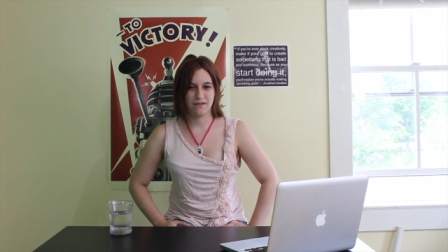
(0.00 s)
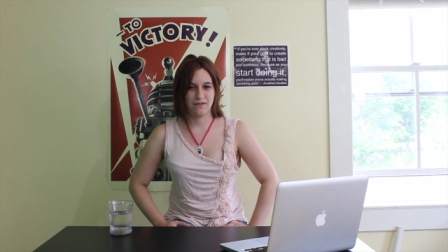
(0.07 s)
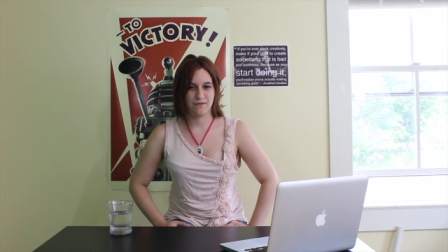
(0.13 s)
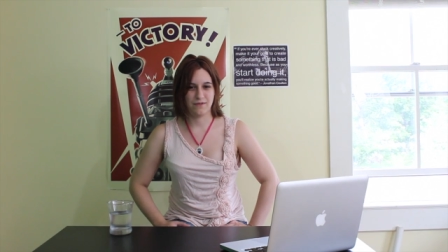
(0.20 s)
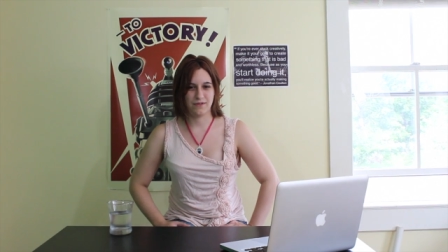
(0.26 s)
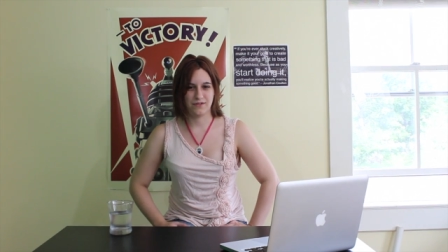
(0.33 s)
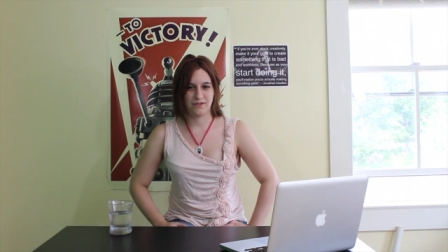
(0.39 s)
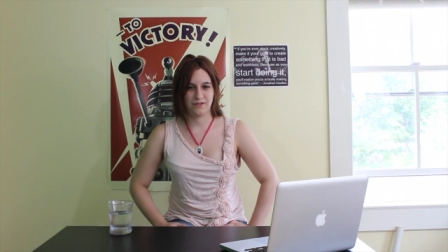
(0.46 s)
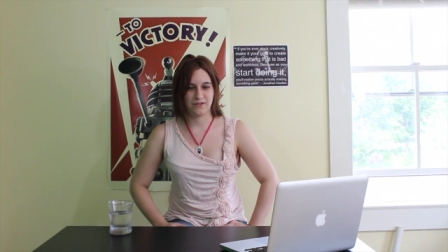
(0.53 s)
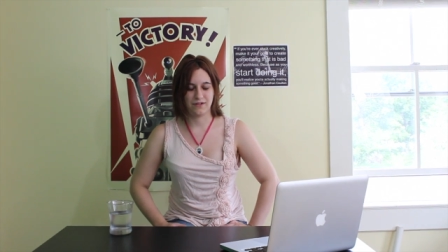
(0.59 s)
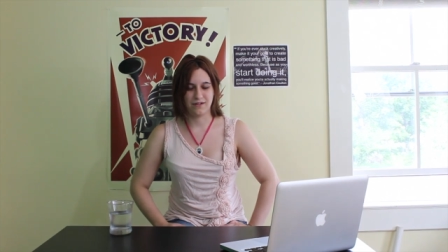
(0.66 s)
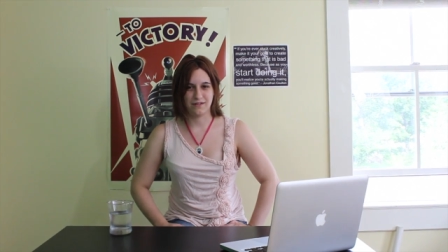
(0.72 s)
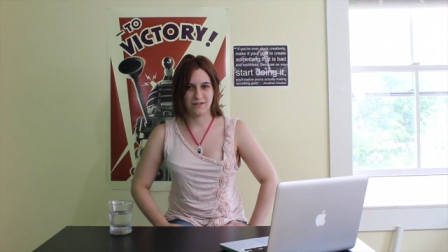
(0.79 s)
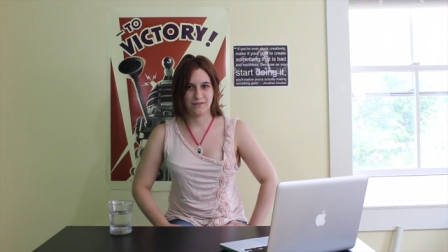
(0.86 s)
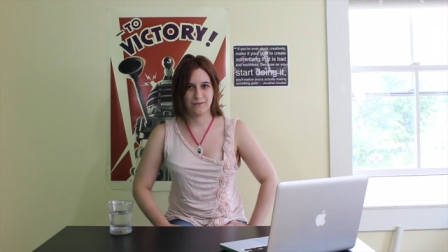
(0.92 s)
it was just
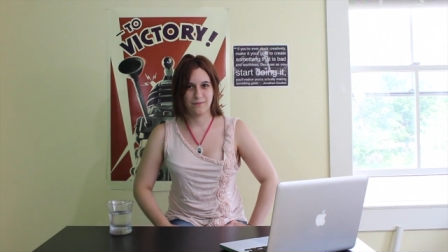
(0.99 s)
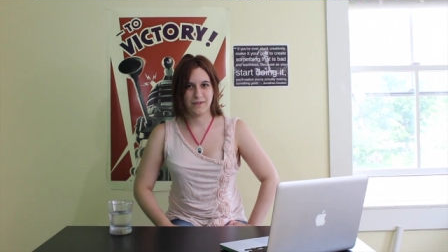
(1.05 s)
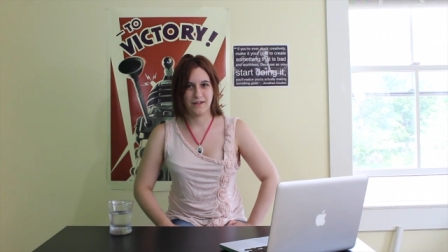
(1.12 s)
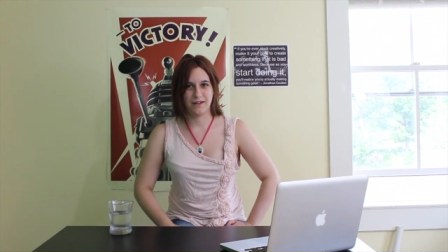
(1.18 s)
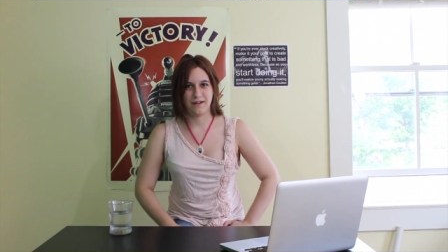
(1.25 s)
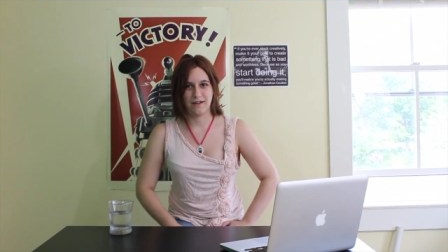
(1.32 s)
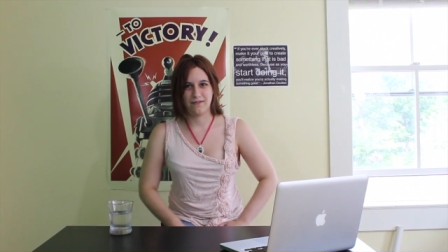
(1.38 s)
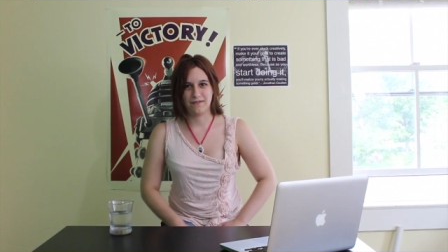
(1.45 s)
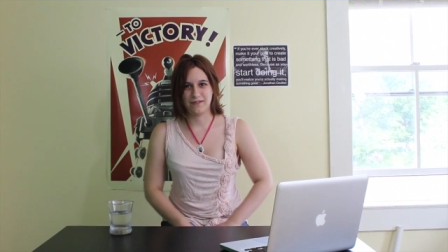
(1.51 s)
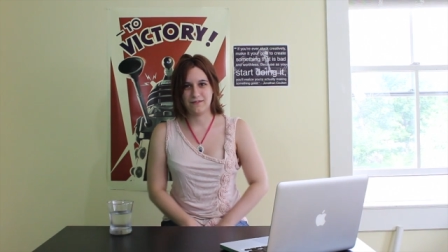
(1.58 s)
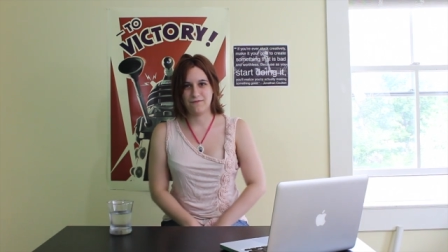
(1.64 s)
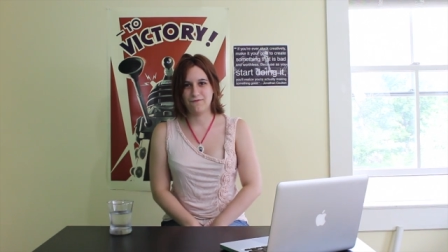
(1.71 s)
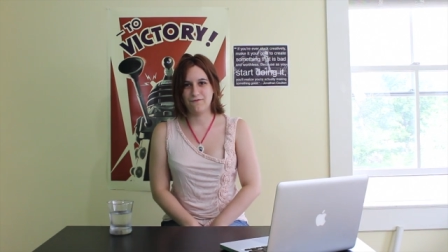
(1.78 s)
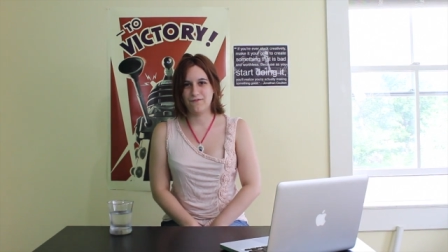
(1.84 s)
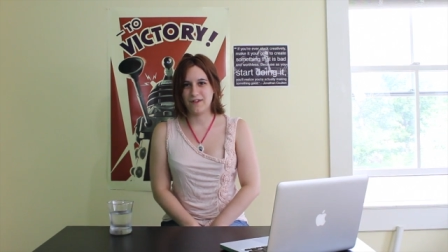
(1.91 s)
awesome and I was
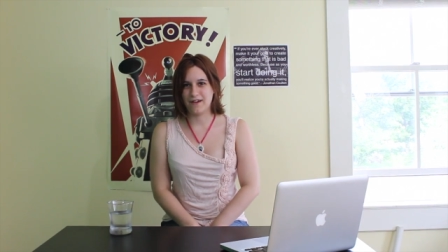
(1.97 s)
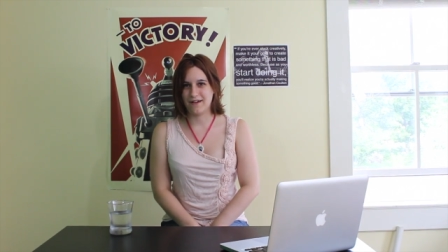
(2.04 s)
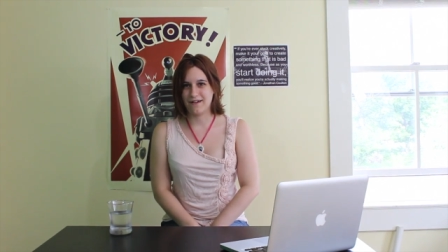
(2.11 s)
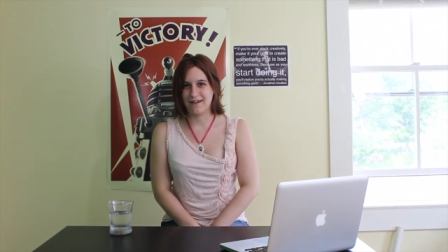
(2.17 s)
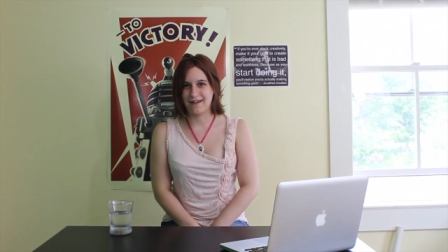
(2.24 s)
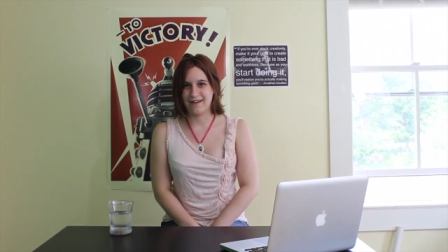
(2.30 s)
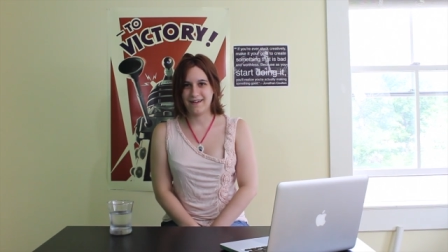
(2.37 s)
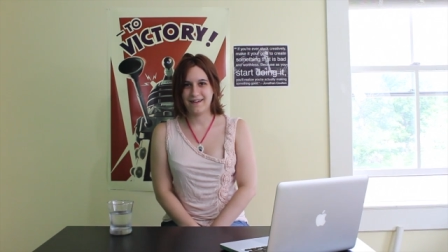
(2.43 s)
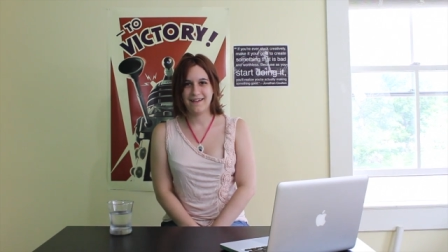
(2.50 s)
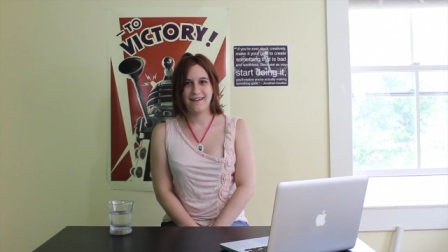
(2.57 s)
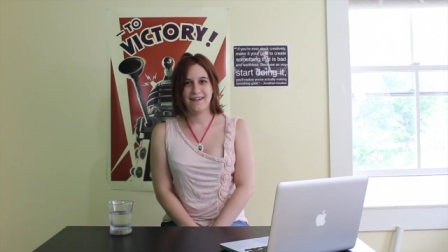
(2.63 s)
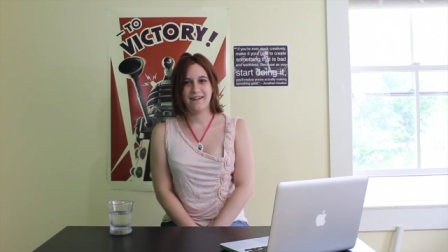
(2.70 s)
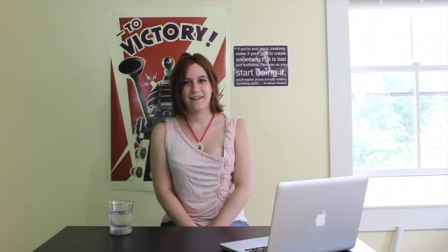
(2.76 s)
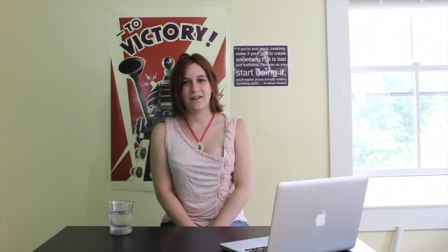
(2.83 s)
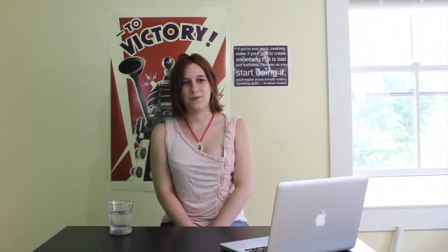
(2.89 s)
very
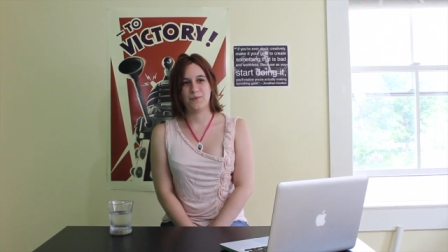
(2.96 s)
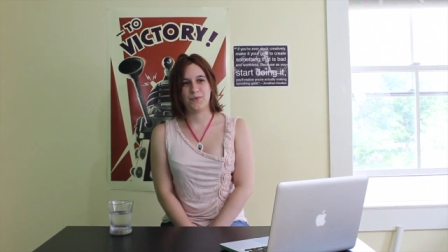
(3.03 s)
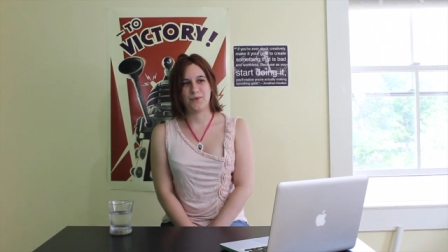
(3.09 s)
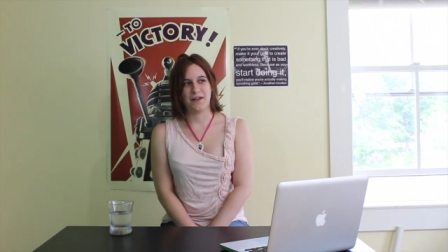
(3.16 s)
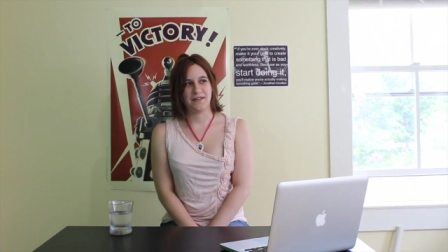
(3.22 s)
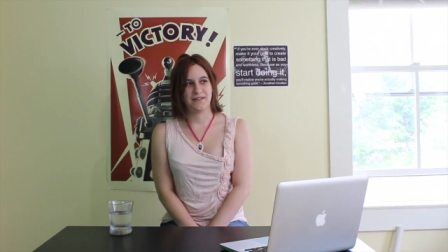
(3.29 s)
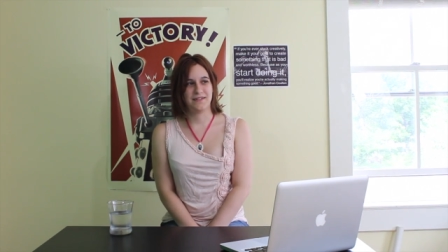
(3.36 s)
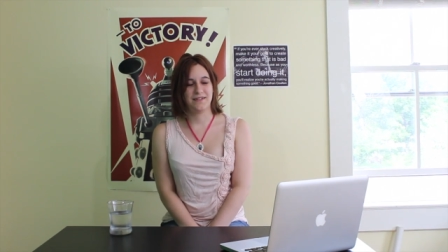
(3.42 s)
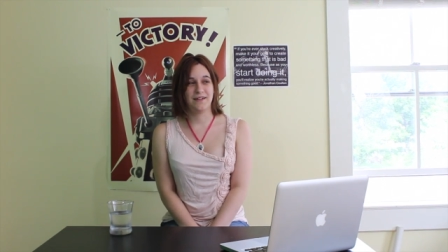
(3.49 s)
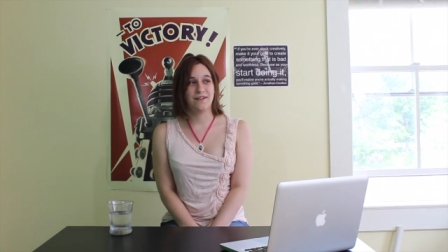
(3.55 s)
impressed.